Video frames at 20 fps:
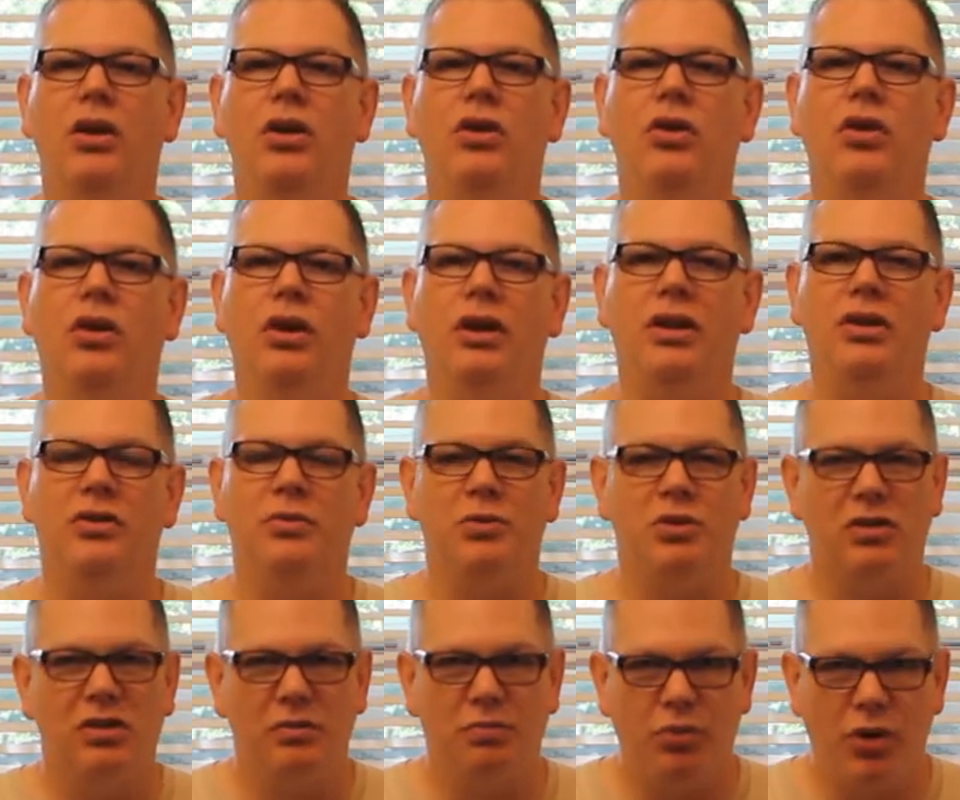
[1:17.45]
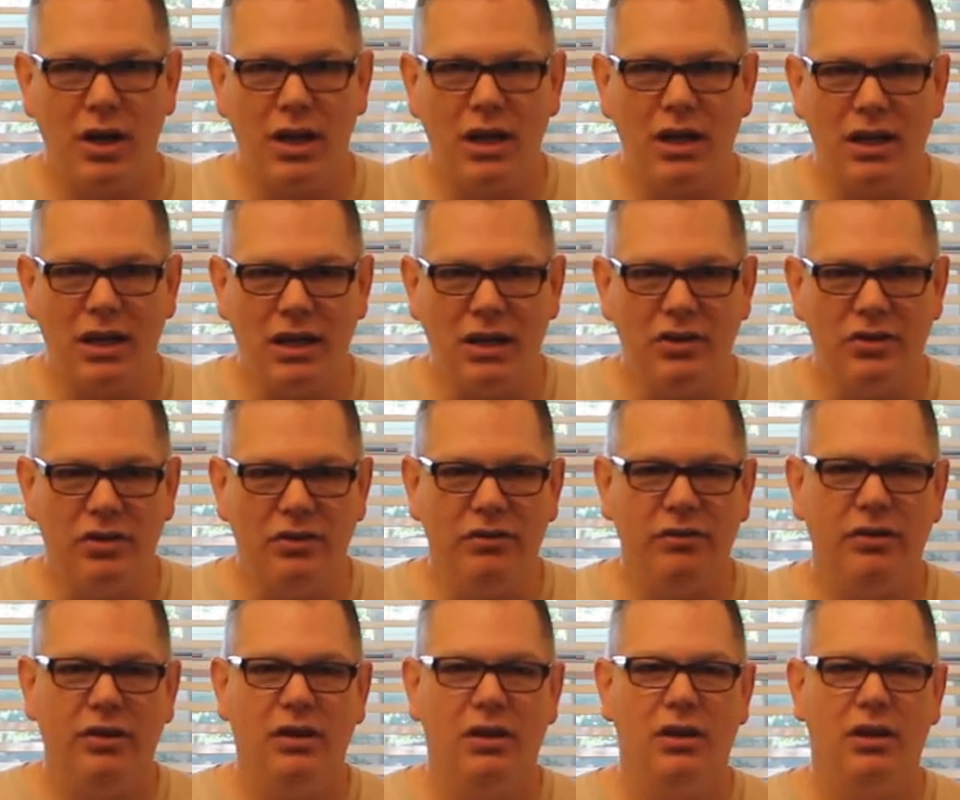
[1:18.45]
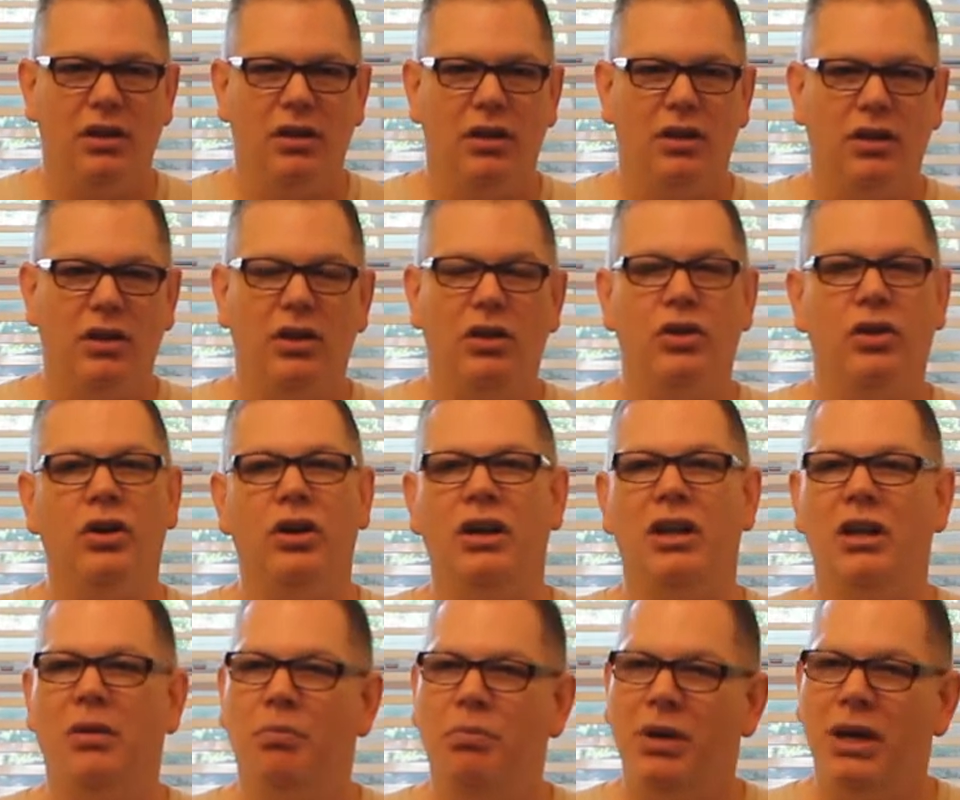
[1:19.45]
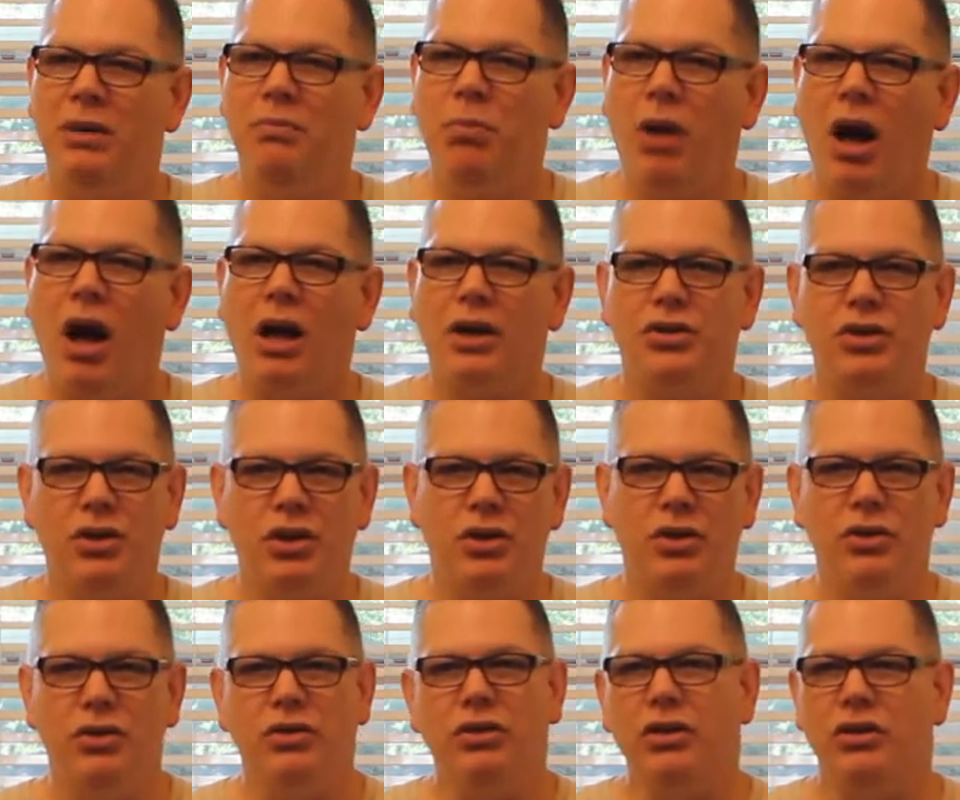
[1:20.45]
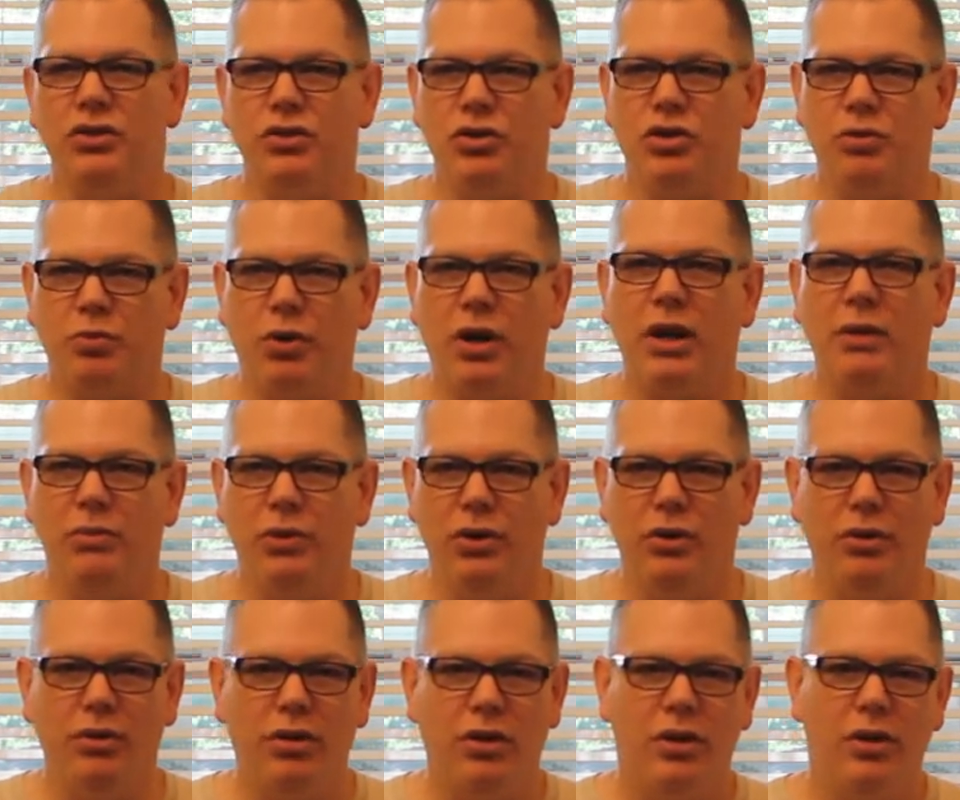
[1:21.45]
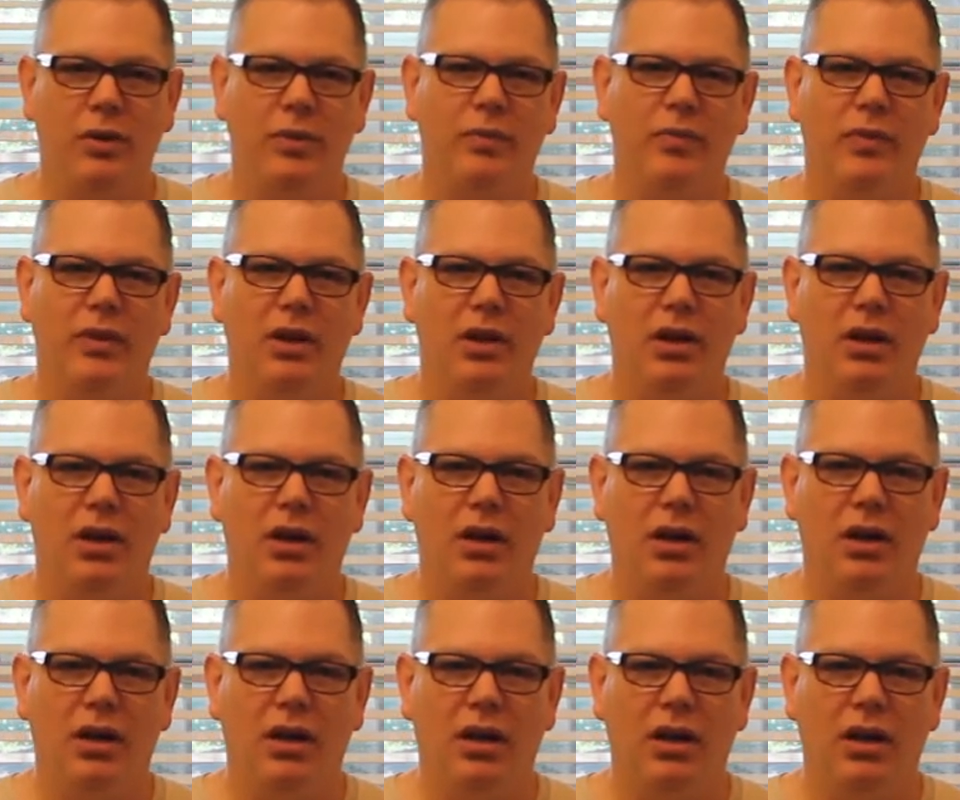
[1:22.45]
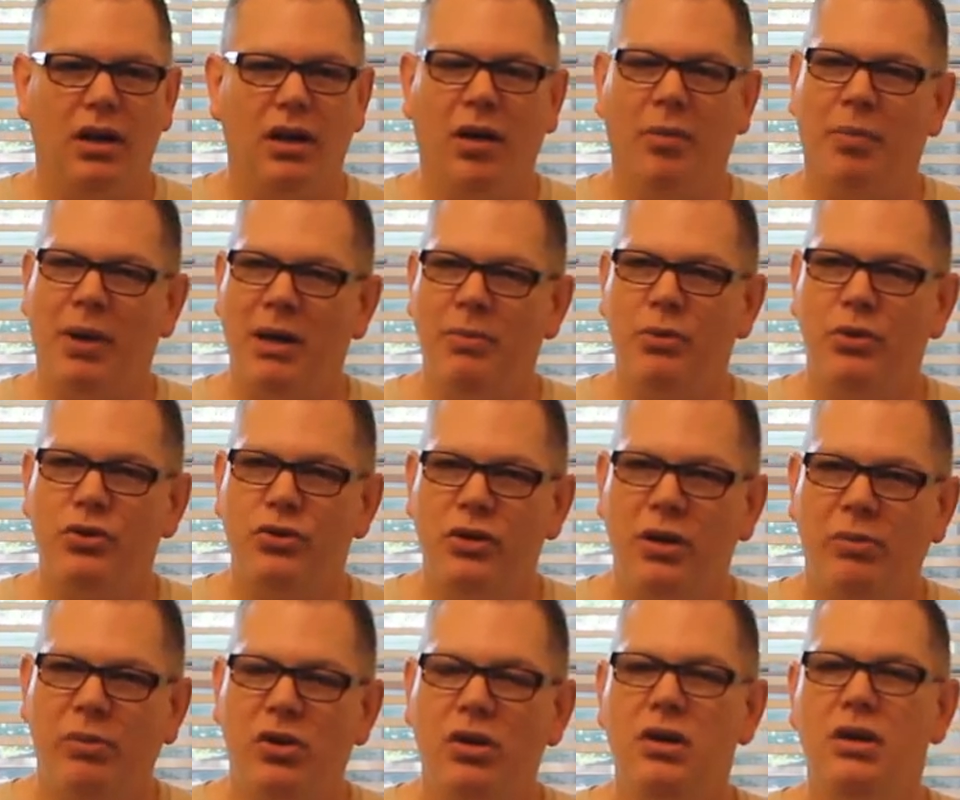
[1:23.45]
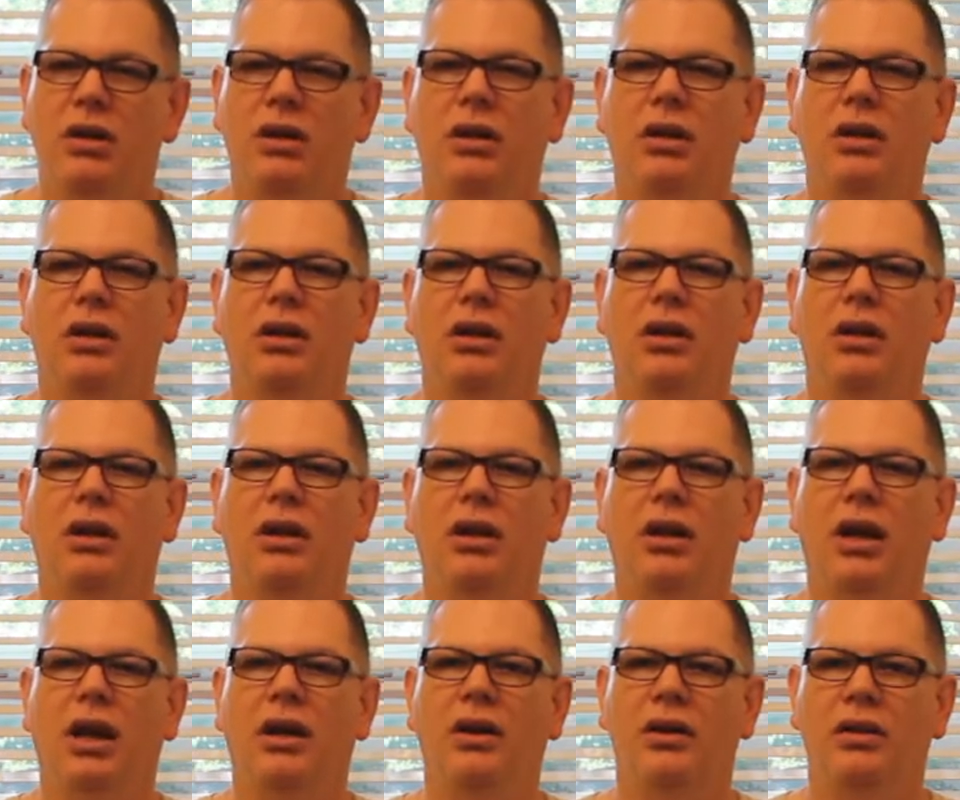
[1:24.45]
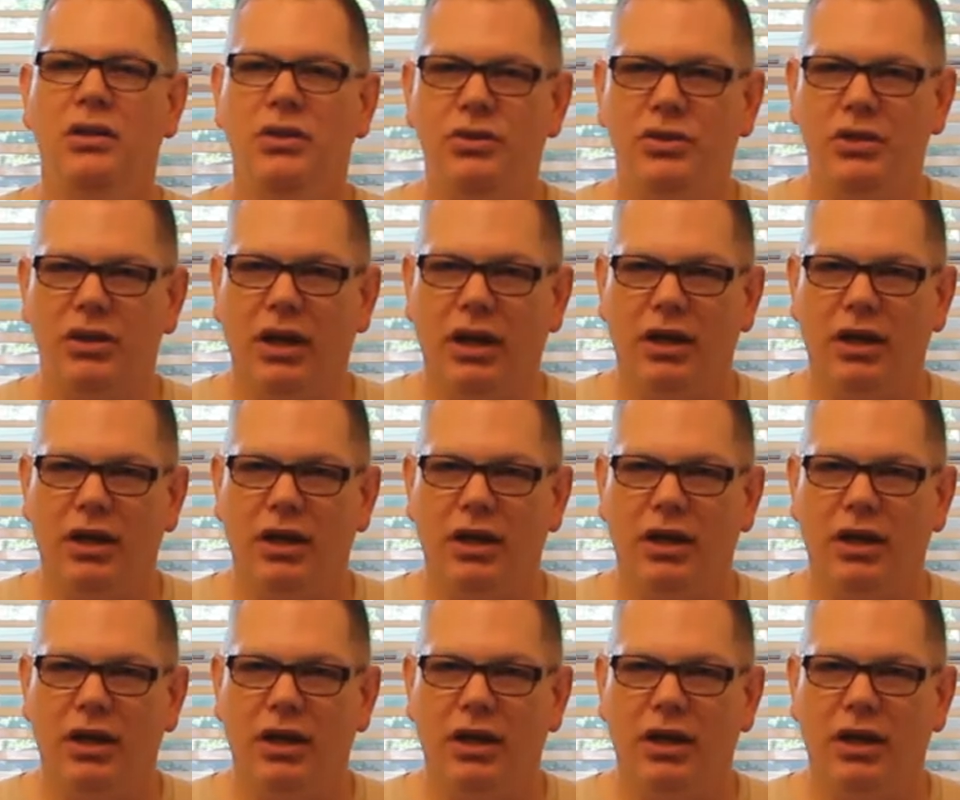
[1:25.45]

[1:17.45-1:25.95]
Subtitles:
You're going to need some spray adhesive. You're going to need a big box you can use as your spray booth, a paper trimmer, and a glue stick.